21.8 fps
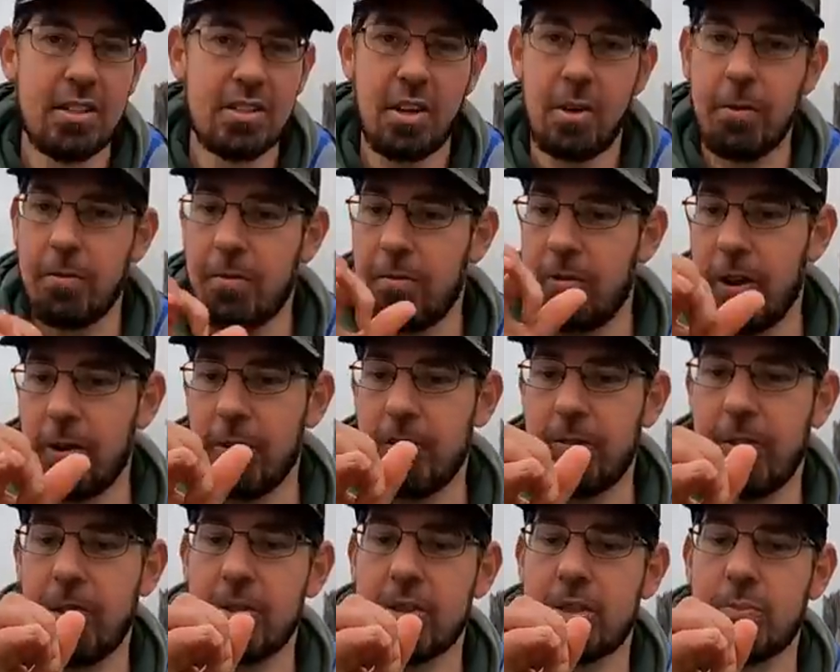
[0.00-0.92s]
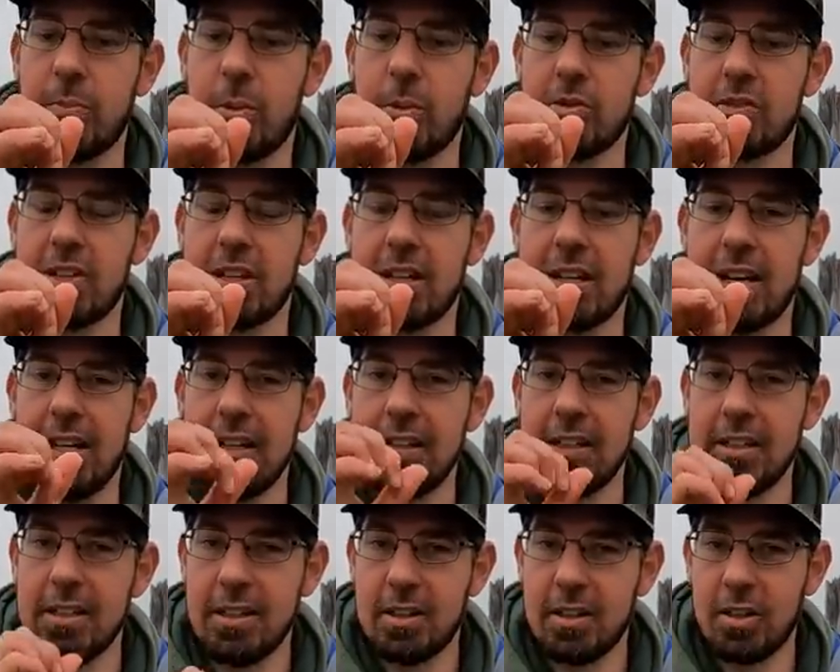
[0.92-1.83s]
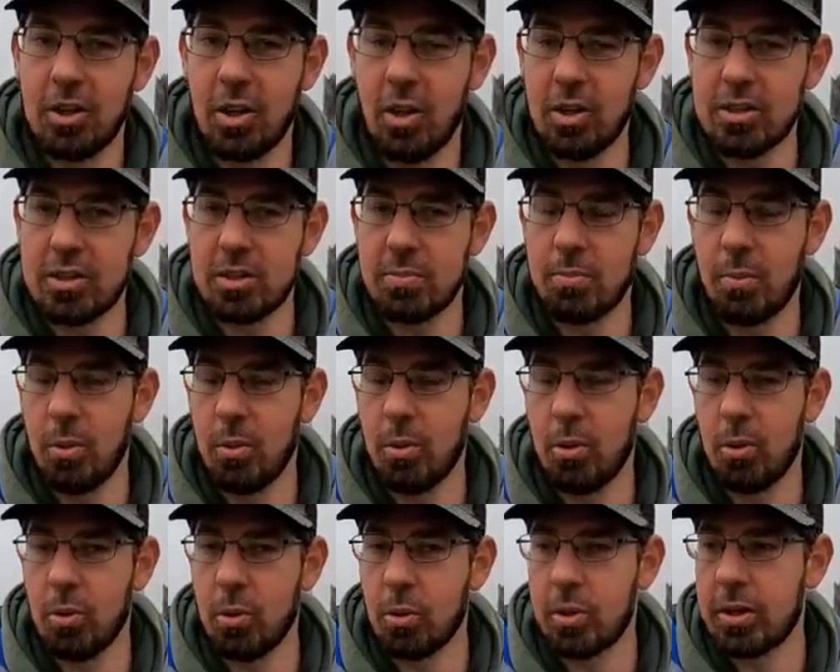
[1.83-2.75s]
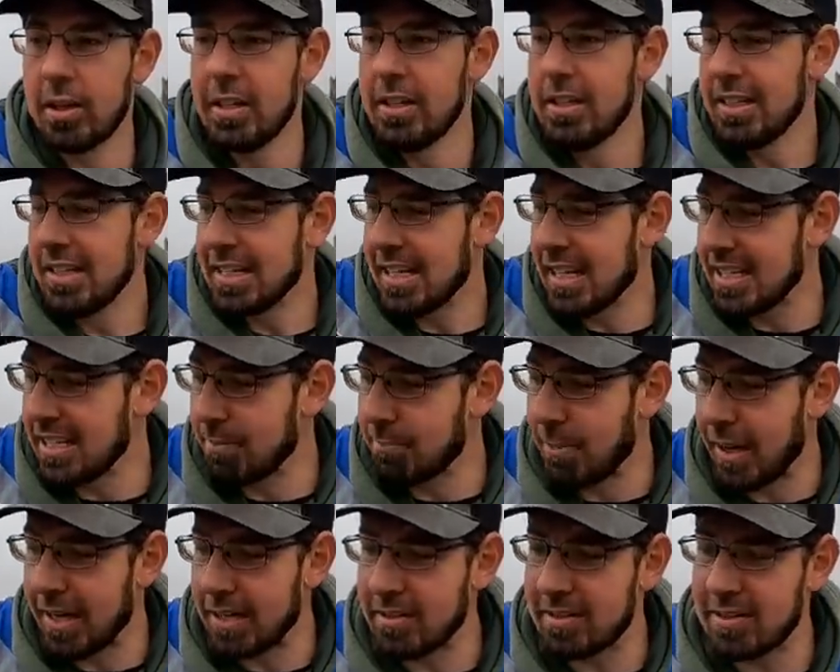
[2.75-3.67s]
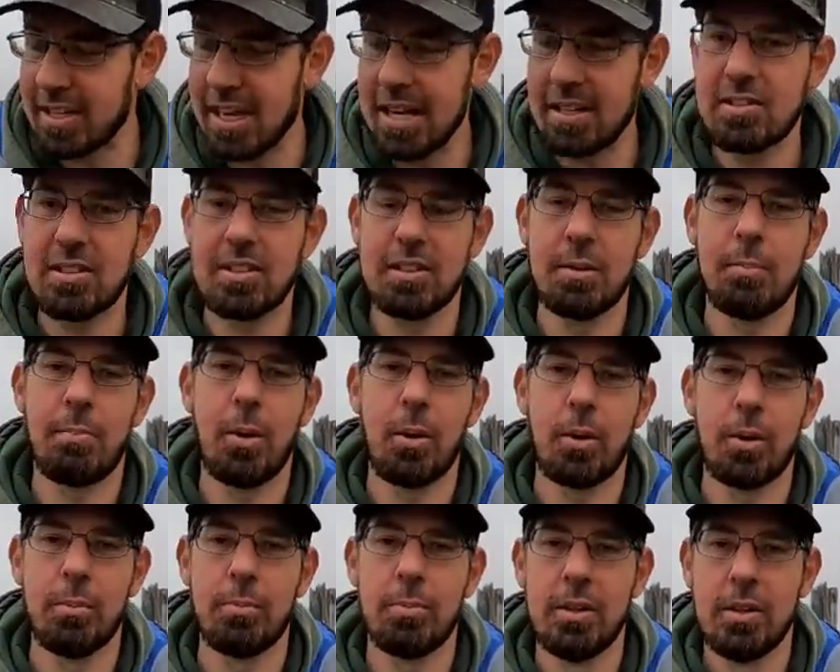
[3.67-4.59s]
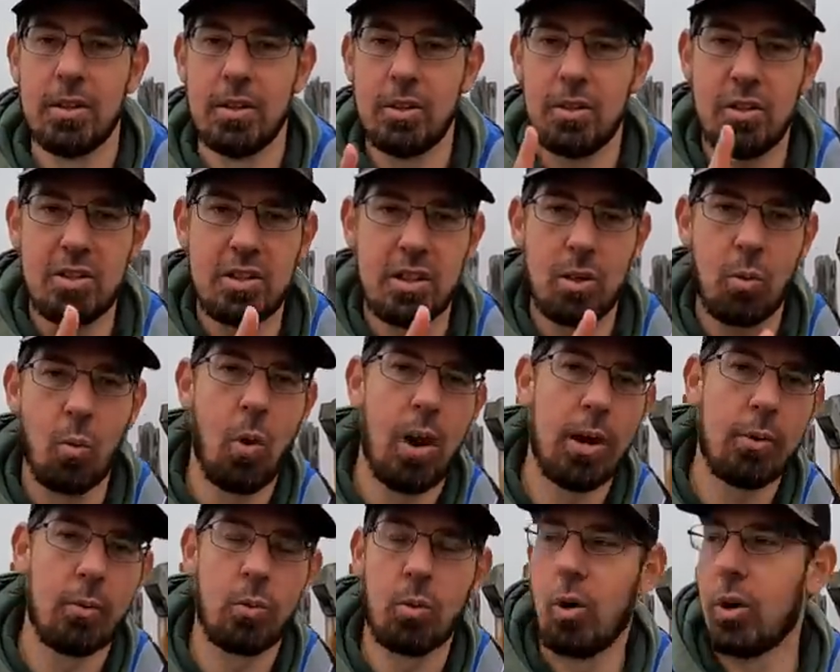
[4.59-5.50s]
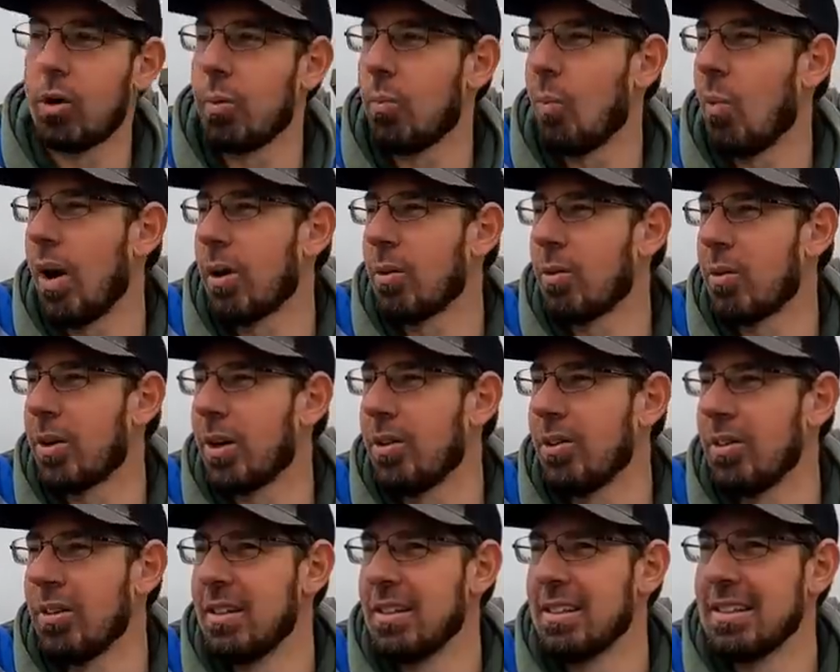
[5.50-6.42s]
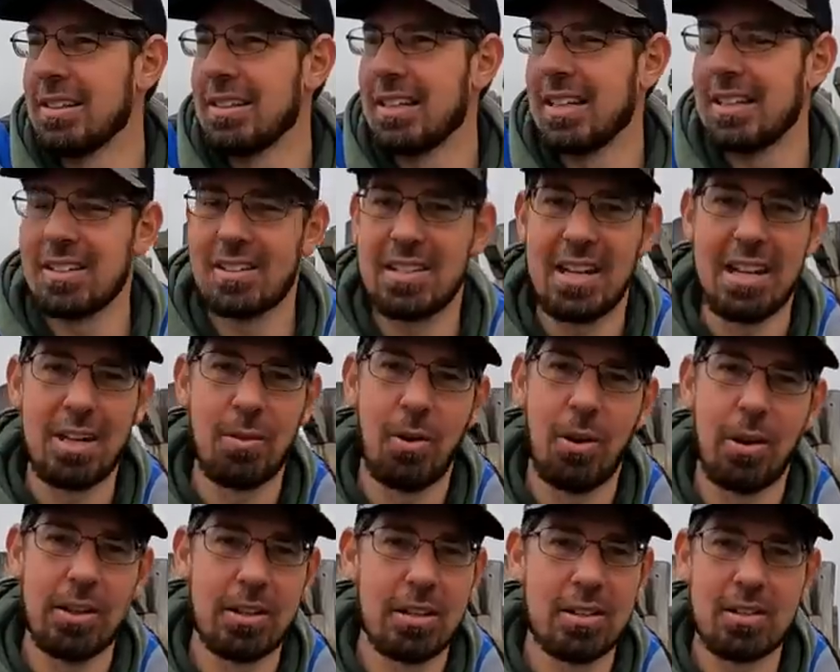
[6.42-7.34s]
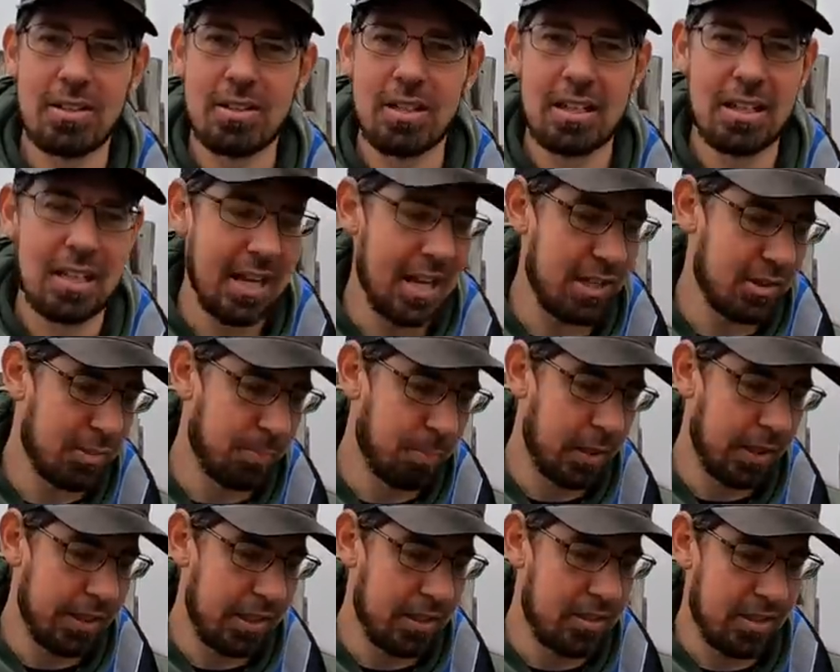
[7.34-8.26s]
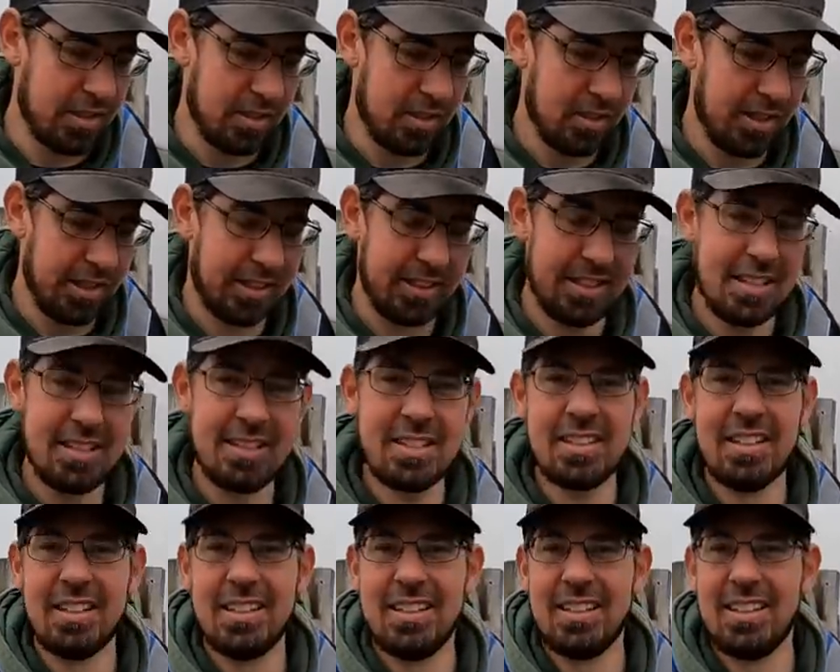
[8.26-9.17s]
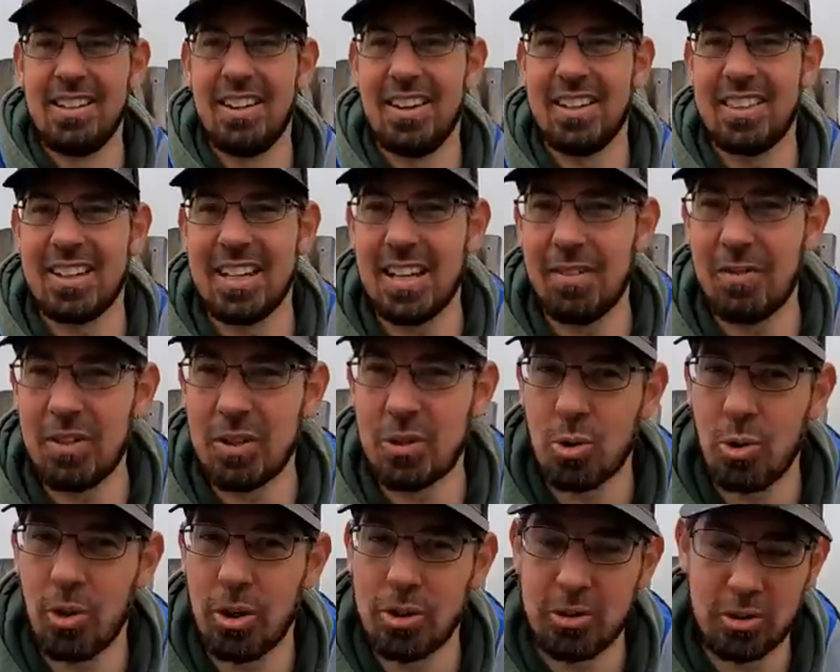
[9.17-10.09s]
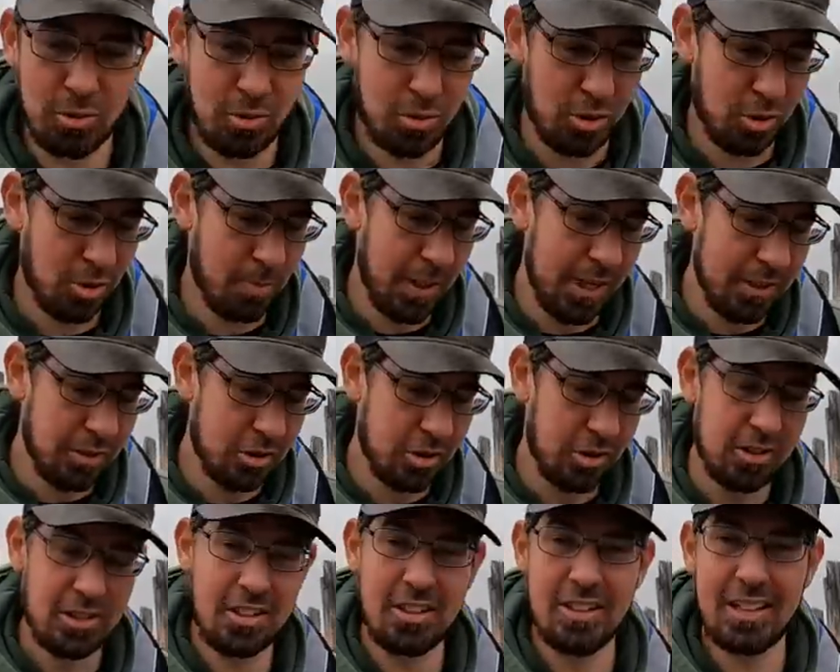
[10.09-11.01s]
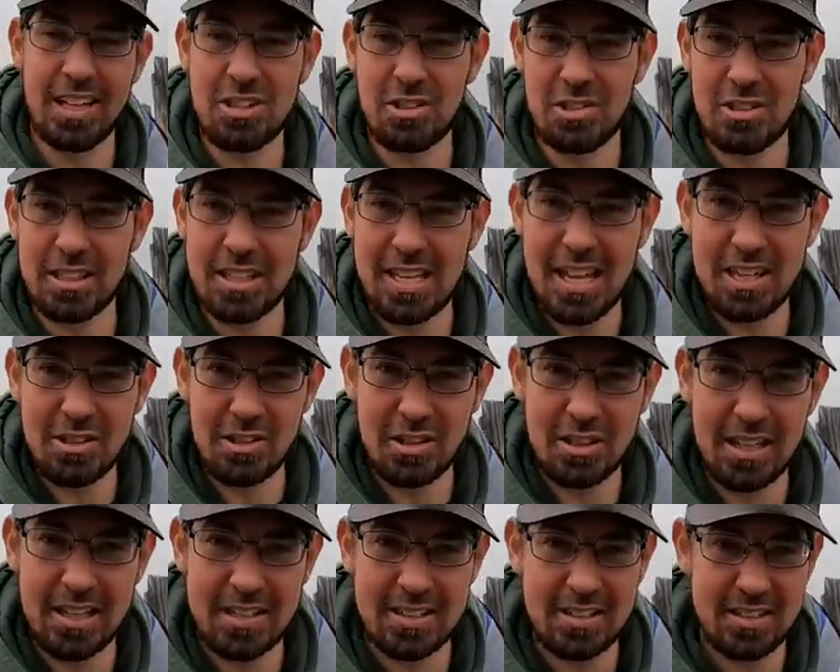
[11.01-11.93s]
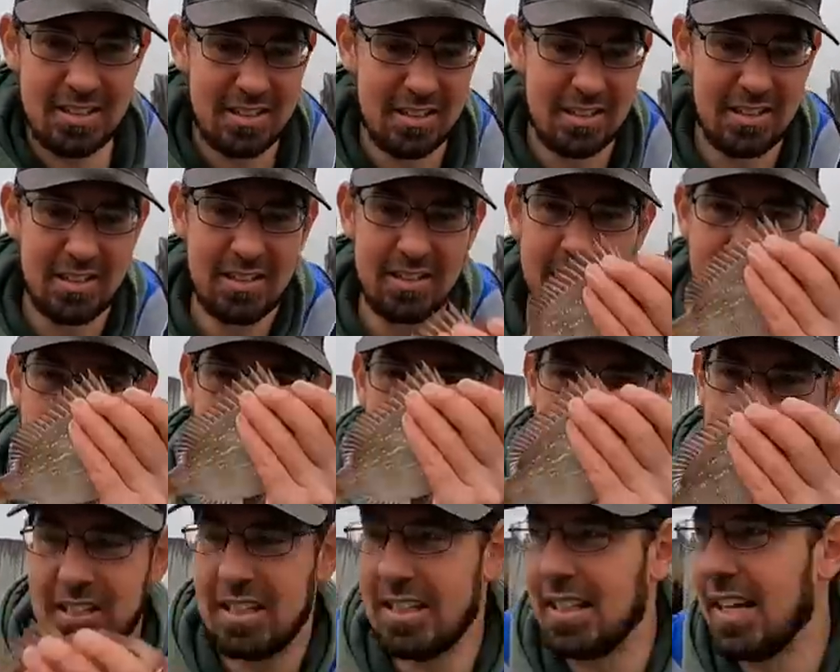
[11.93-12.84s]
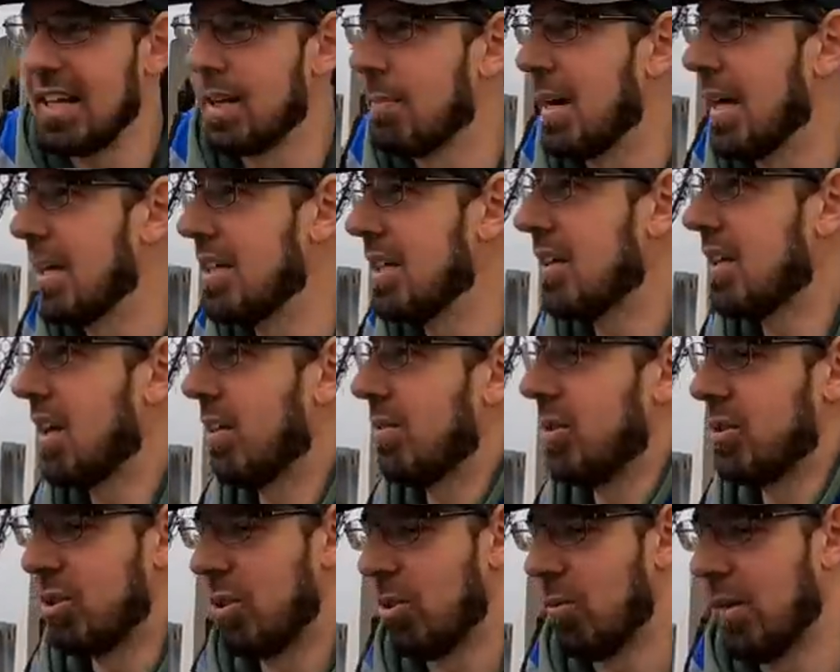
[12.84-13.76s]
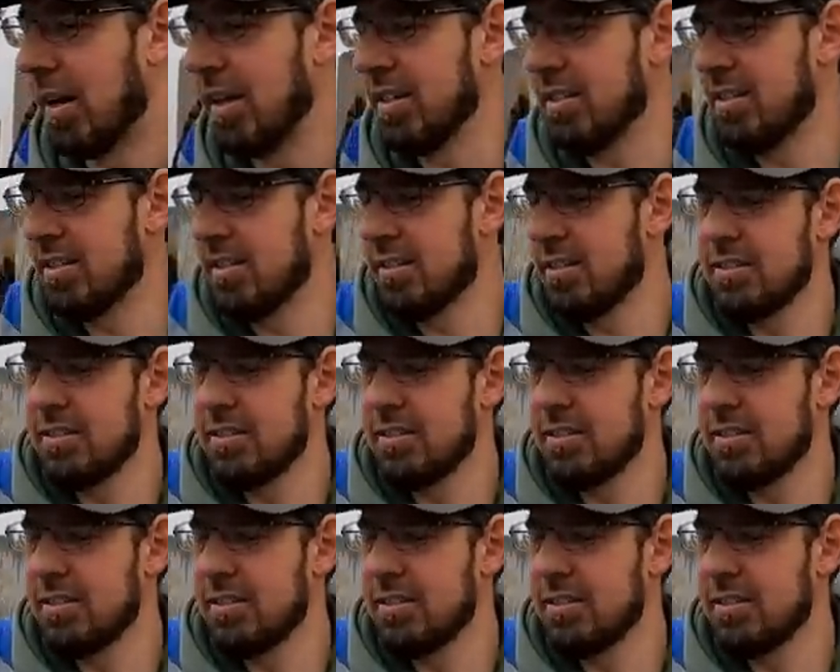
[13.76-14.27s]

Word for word: So very, very small sinker, nice small hook, get your bait down to the bottom using one rod and one reel. And I tell you what, you're just gonna catch plenty just like this. I think if you try and do too much, you'll actually catch less. So see you later, matey, you're going your way.